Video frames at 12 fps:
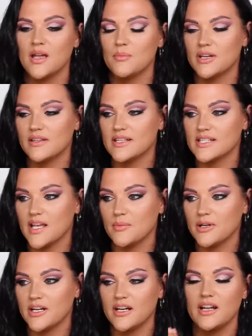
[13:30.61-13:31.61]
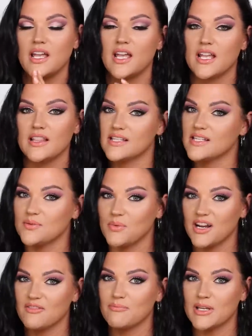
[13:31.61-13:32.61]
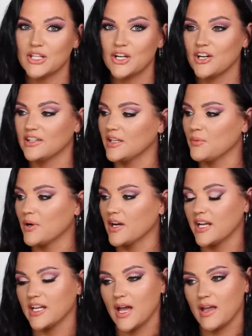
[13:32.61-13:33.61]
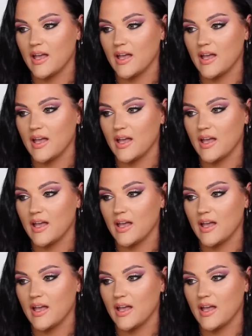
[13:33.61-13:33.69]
But in the summer, this is what I've been currently wearing.